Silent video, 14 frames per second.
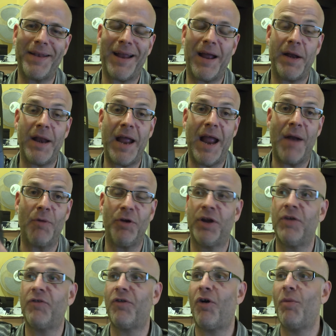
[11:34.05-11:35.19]
down there or your
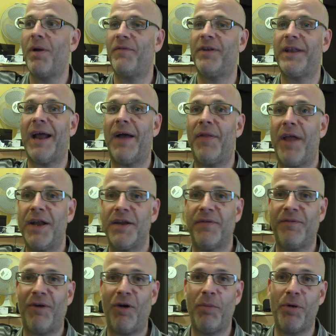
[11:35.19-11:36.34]
control method down there and your
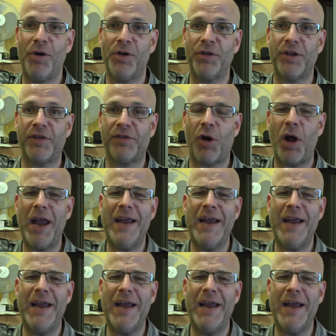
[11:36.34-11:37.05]
fire button at the top.